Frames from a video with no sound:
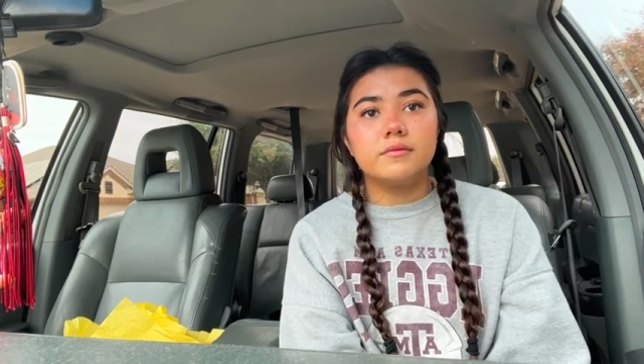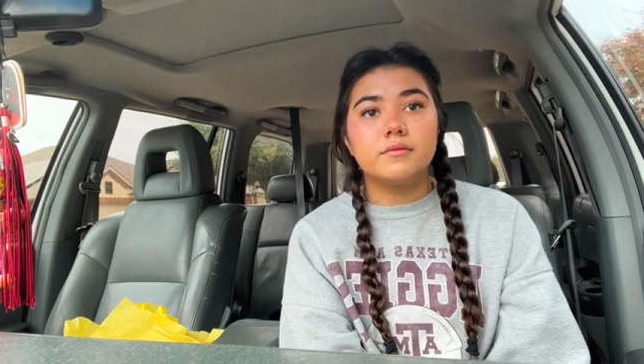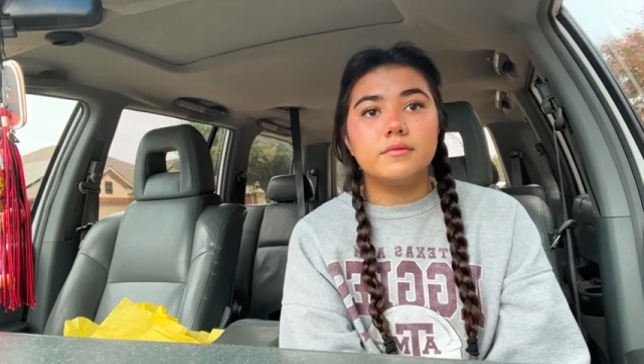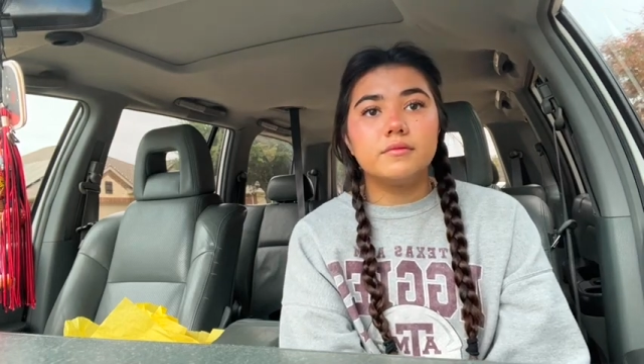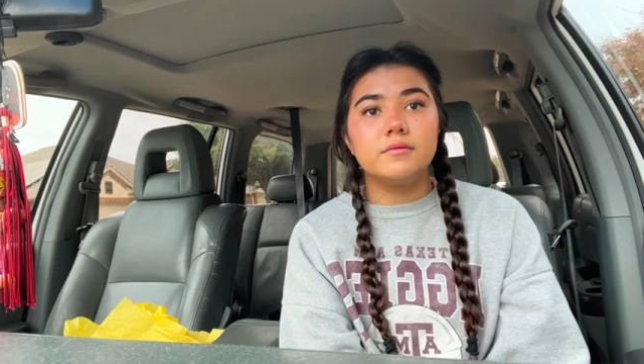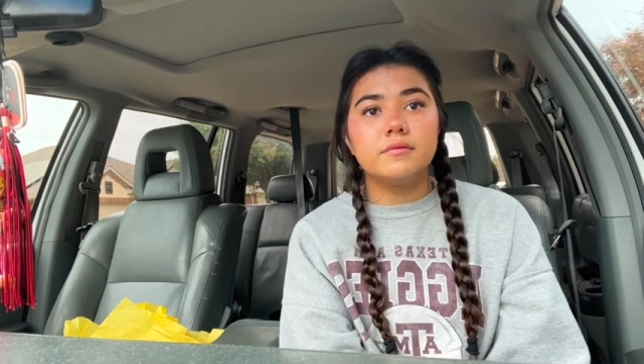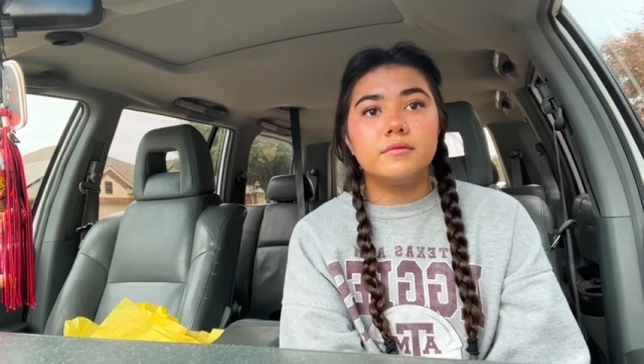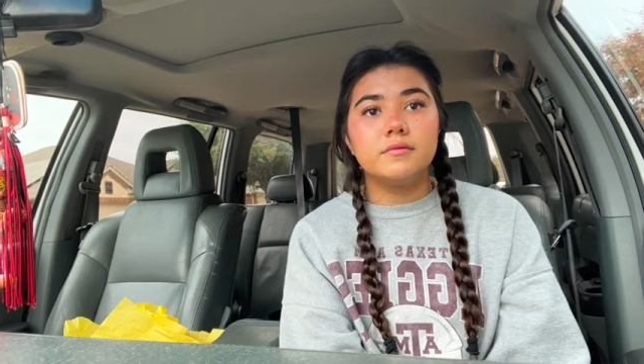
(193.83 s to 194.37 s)

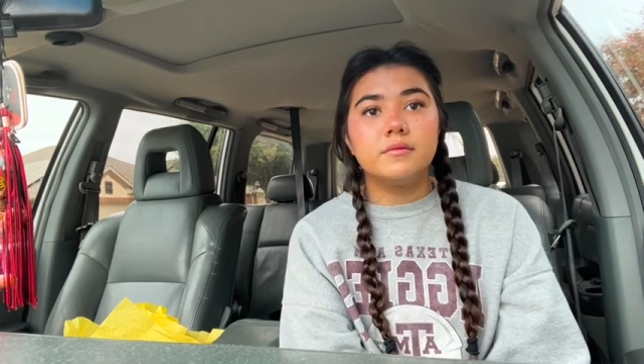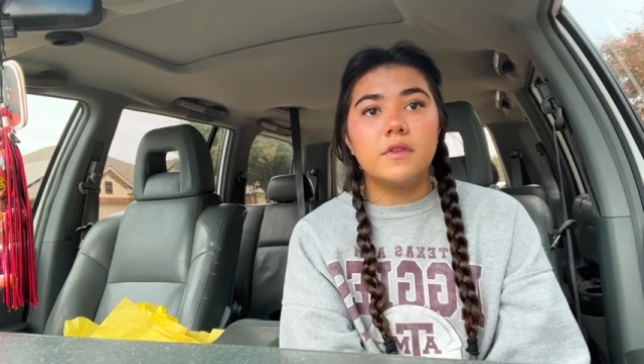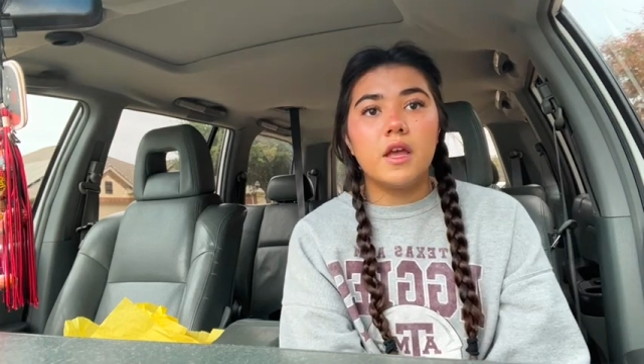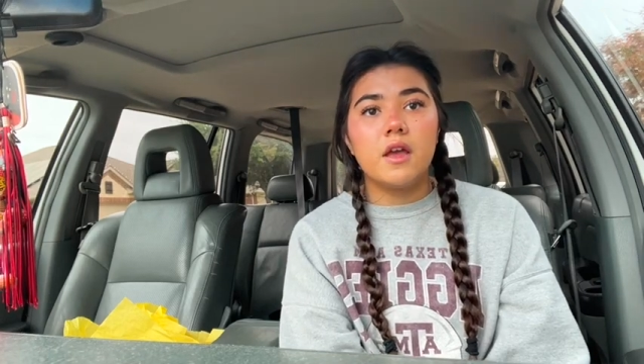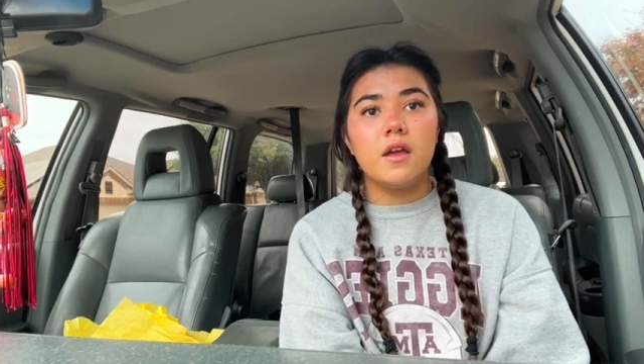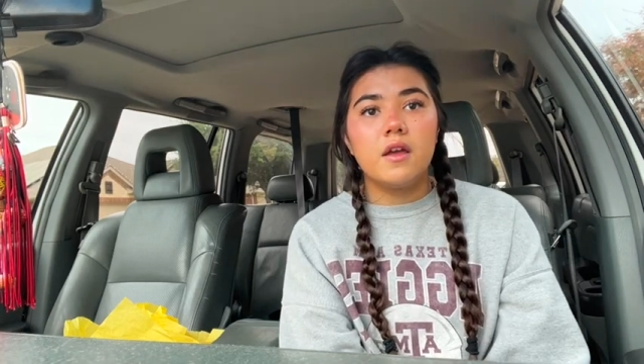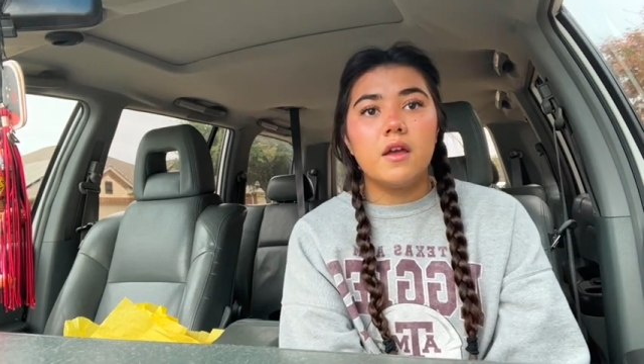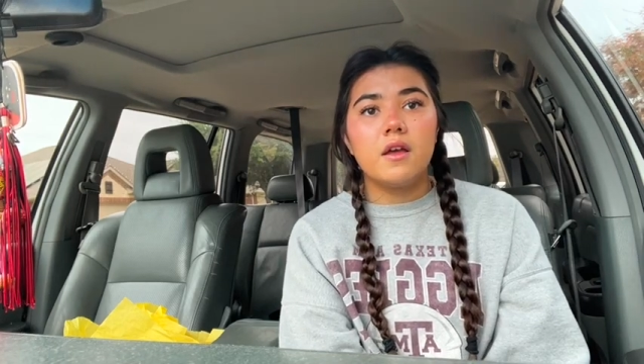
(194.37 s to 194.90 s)
mm,
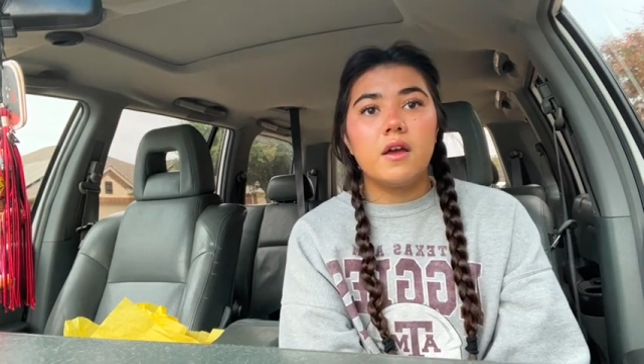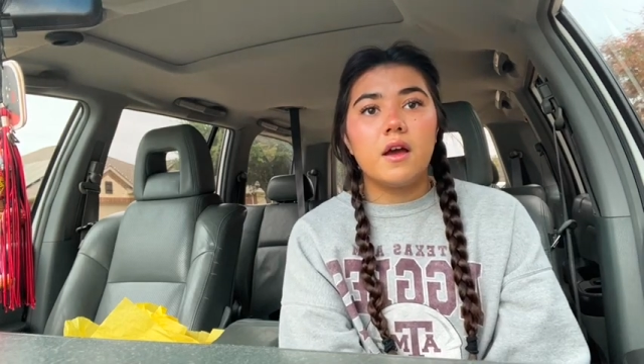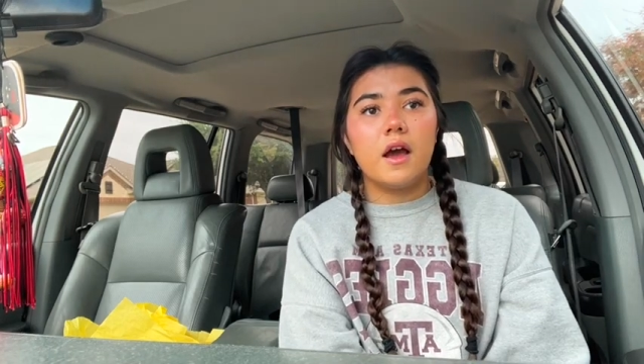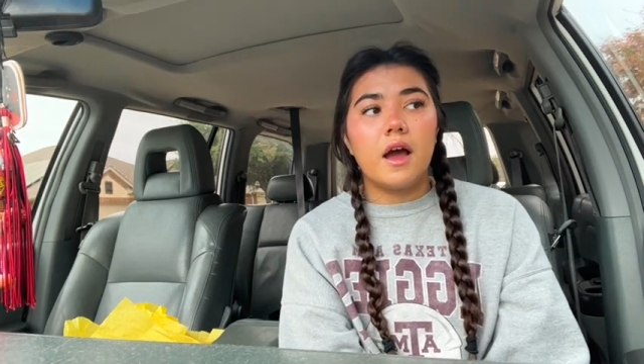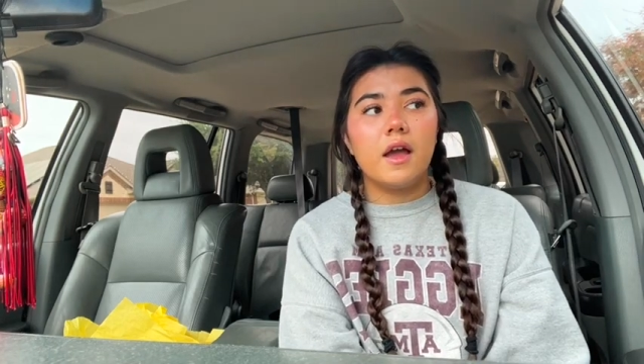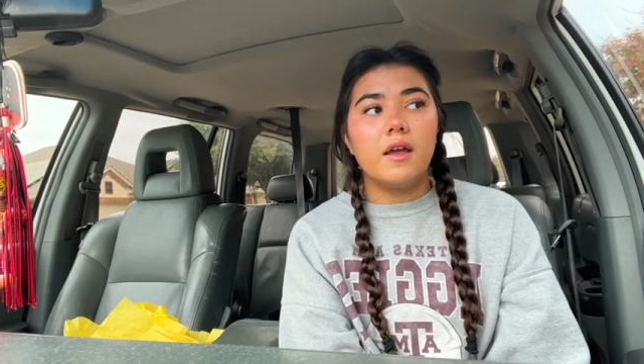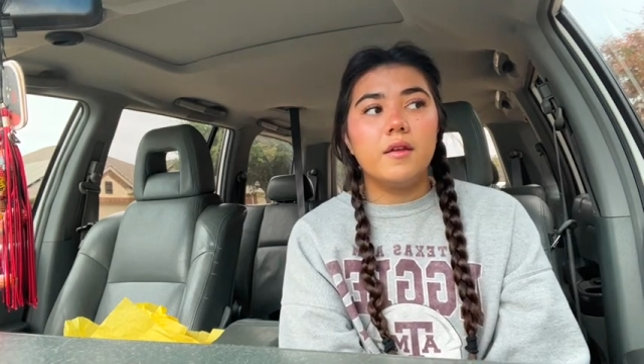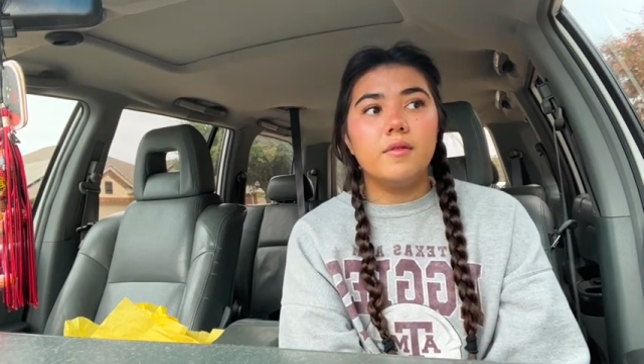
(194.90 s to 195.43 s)

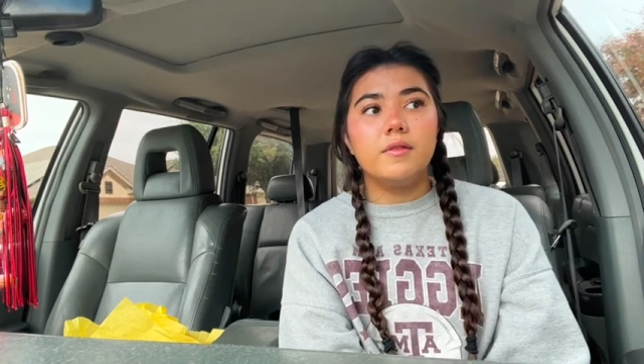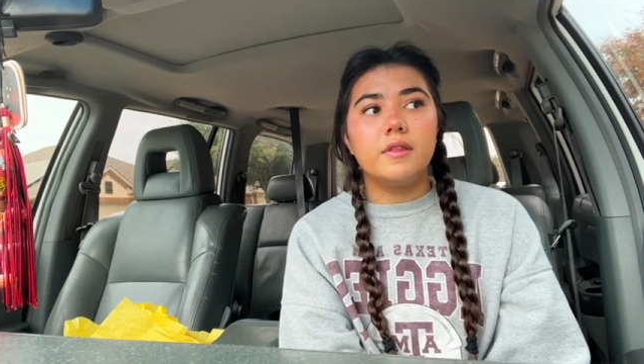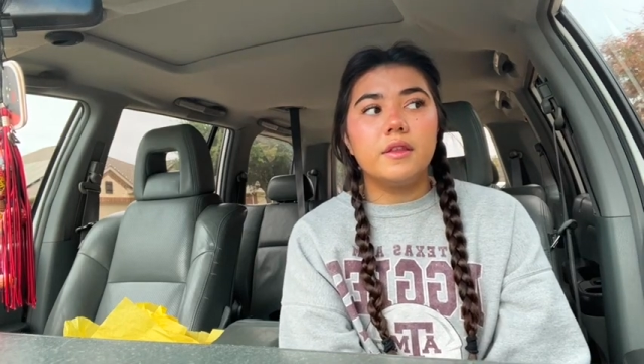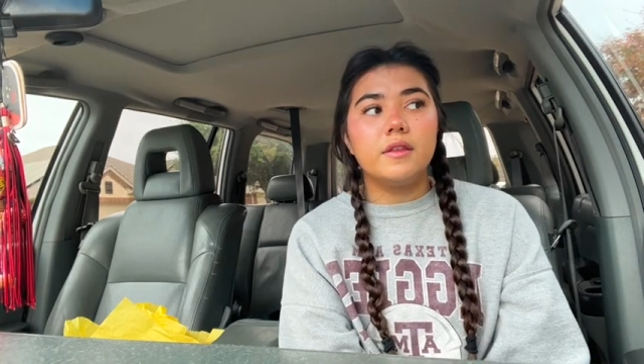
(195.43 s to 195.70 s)
I